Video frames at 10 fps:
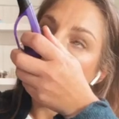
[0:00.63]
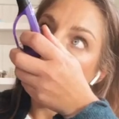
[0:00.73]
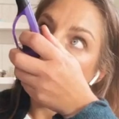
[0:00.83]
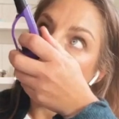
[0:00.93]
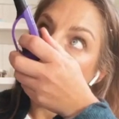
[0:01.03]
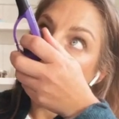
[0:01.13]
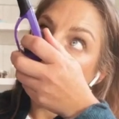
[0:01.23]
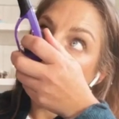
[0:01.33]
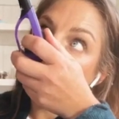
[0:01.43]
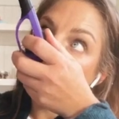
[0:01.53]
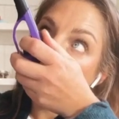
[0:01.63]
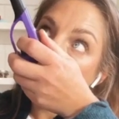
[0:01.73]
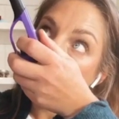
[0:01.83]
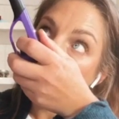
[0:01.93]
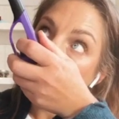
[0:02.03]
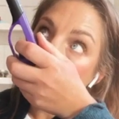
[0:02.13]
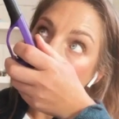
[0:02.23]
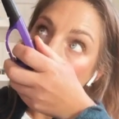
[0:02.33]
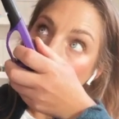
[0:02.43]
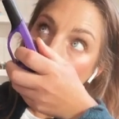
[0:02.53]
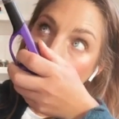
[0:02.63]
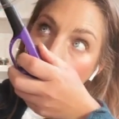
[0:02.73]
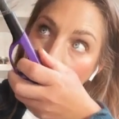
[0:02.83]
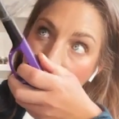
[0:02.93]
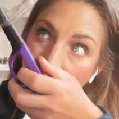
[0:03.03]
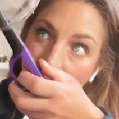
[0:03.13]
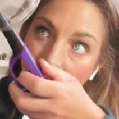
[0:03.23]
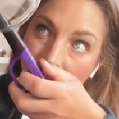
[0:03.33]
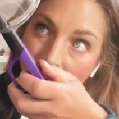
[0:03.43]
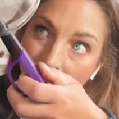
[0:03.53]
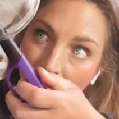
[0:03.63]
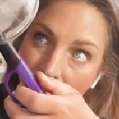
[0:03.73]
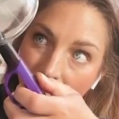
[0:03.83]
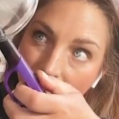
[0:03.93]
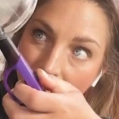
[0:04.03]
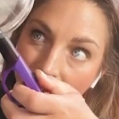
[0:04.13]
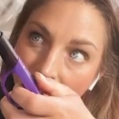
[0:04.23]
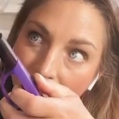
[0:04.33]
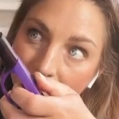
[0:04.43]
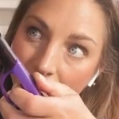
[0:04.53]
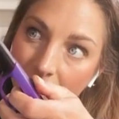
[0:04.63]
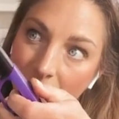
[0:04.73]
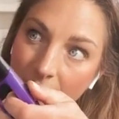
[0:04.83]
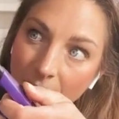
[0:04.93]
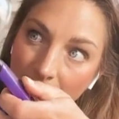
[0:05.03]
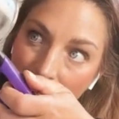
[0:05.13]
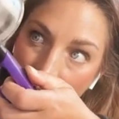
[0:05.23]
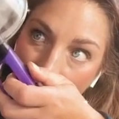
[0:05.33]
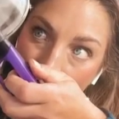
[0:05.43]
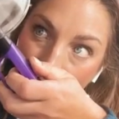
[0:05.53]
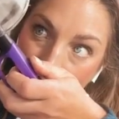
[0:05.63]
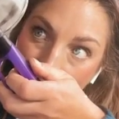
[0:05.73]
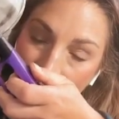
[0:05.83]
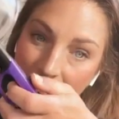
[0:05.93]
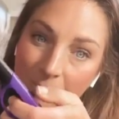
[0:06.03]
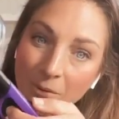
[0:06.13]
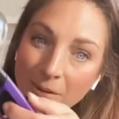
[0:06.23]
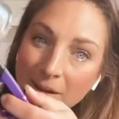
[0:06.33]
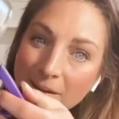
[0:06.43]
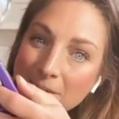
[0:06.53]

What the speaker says: Hi. Let's try this again. All right. Oh, my candle won't light.